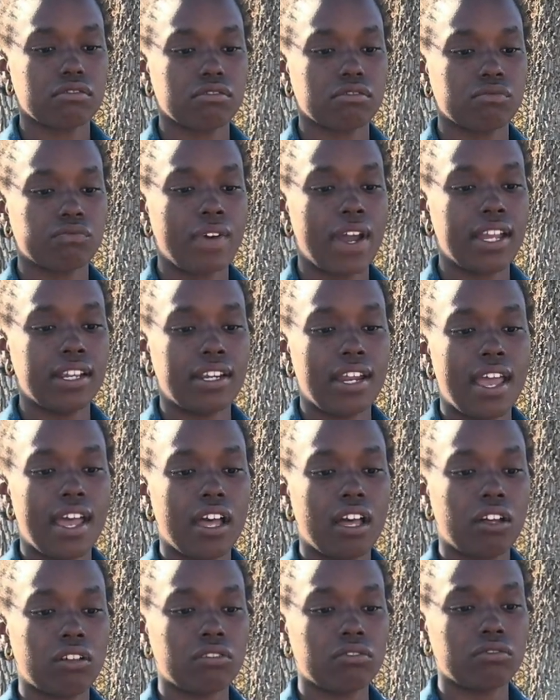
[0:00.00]
right
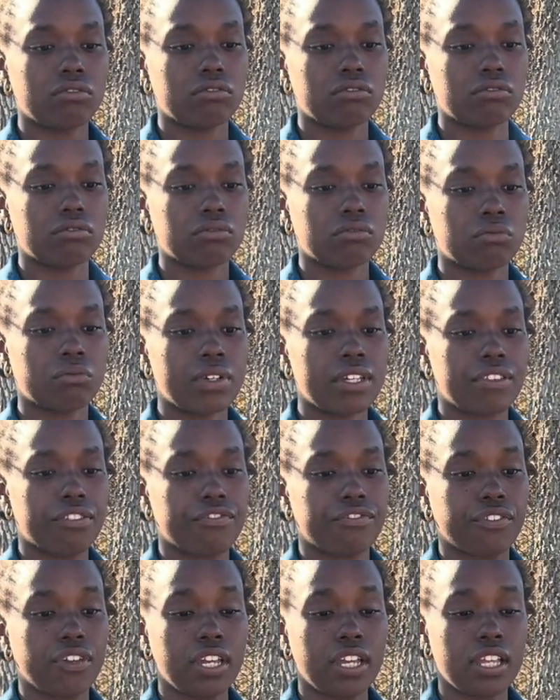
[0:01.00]
now, with
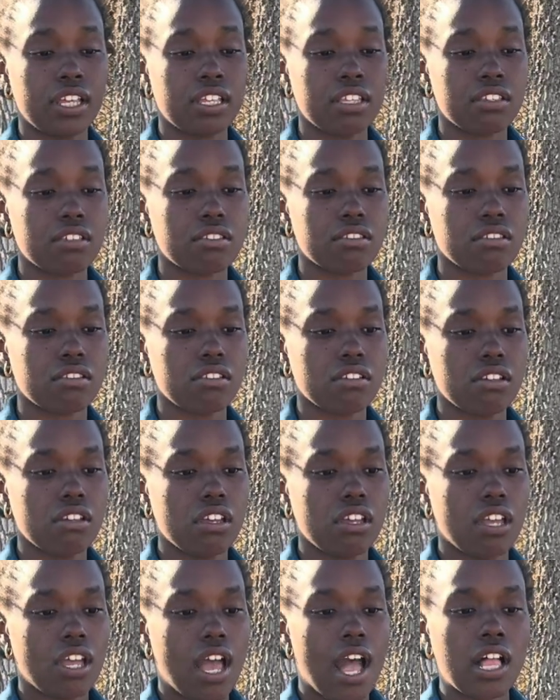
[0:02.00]
friends,
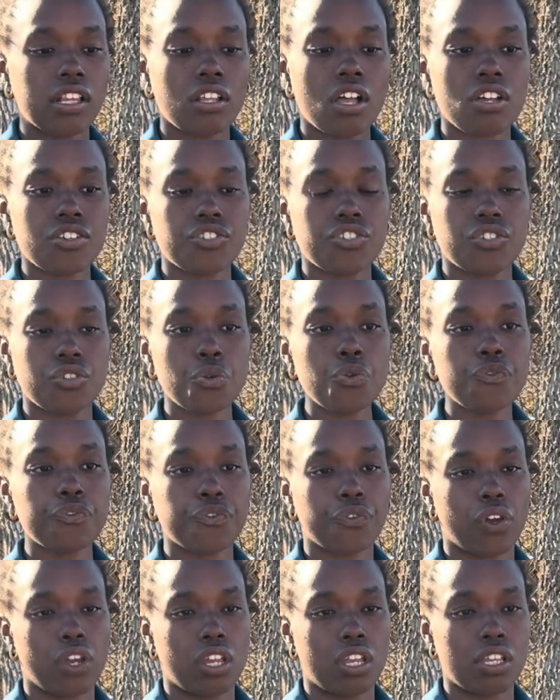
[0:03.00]
I lost 2
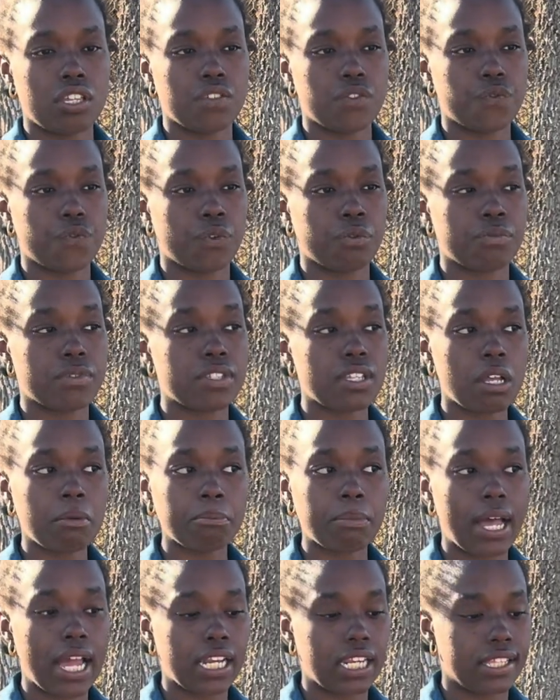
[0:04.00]
friends from
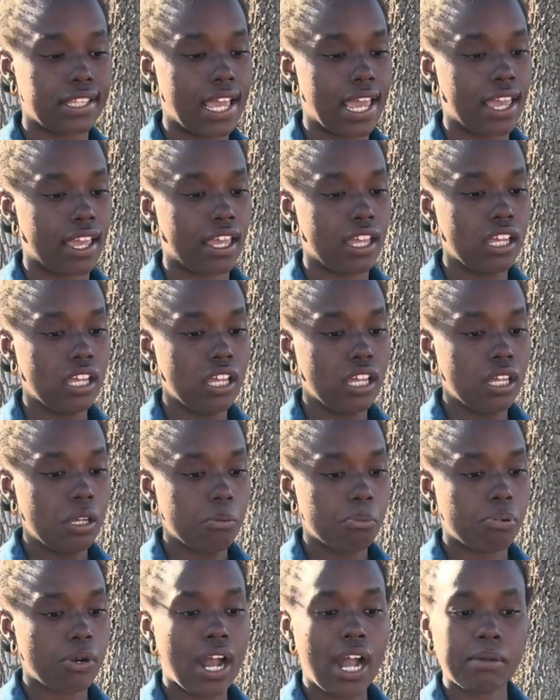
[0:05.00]
somebody that
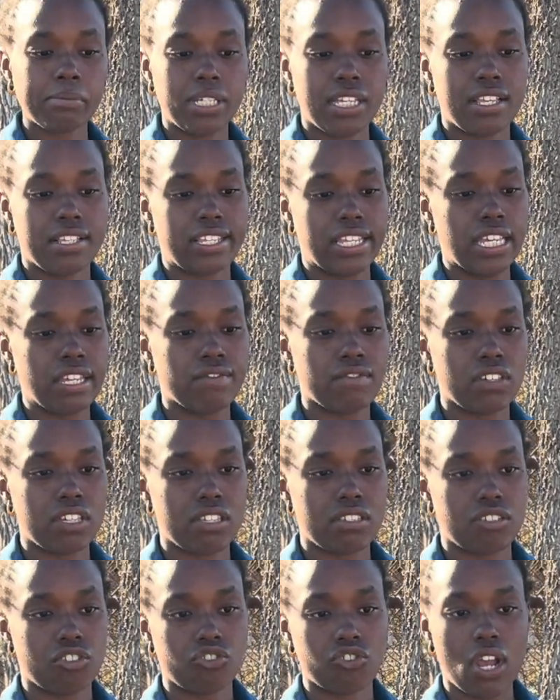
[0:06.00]
probably is
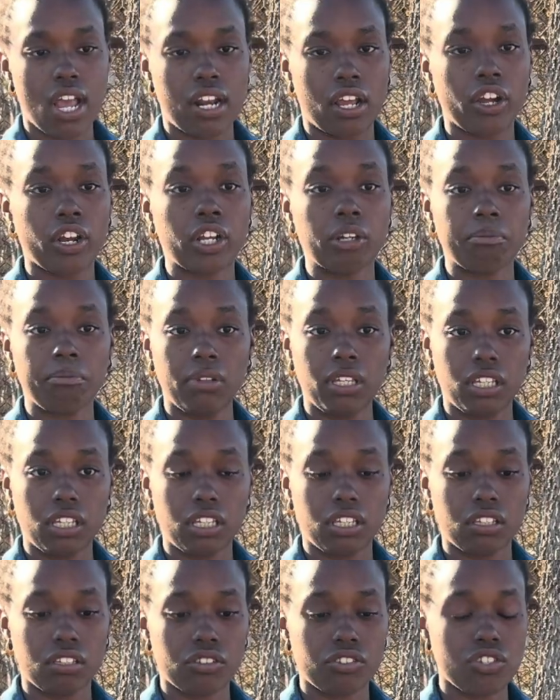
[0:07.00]
envious and trying to hurt me.
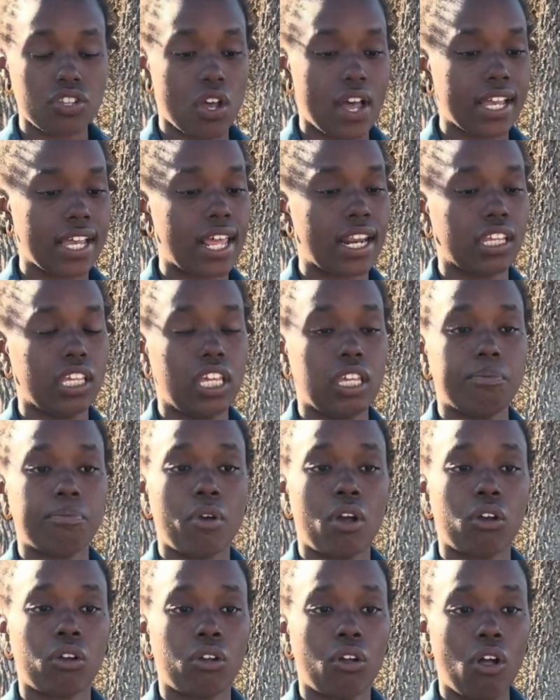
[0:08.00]
So I gotta keep
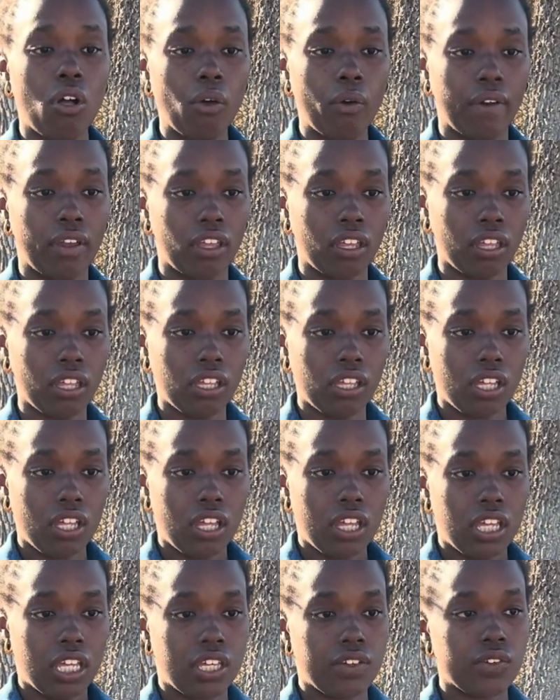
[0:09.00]
on
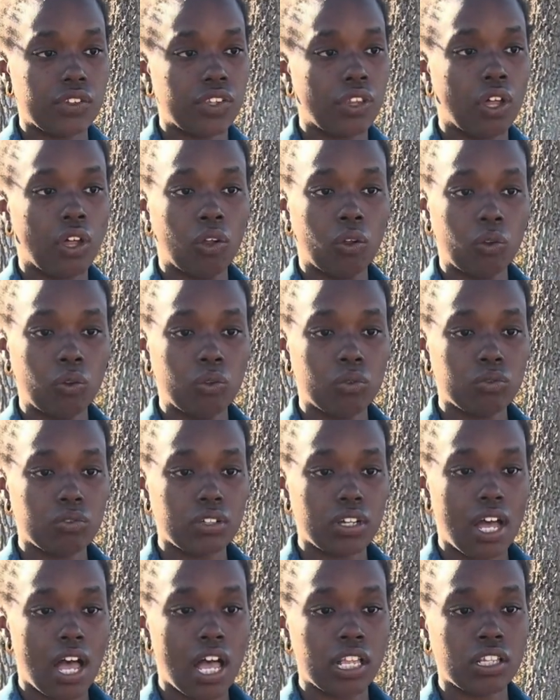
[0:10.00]
going, even though
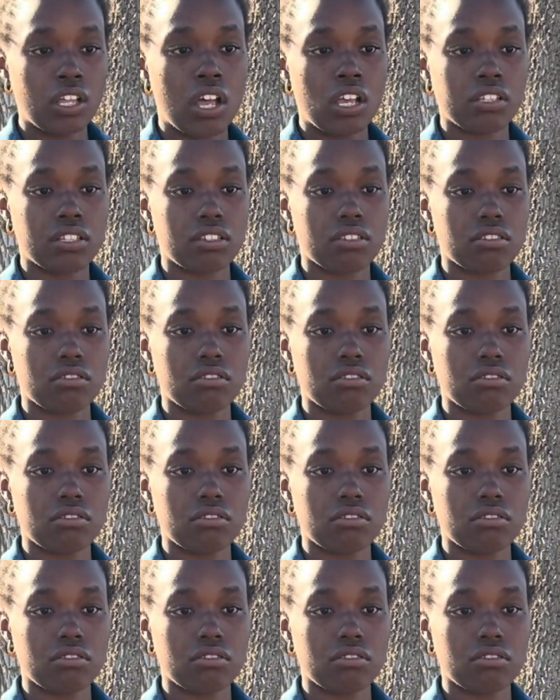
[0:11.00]
I lost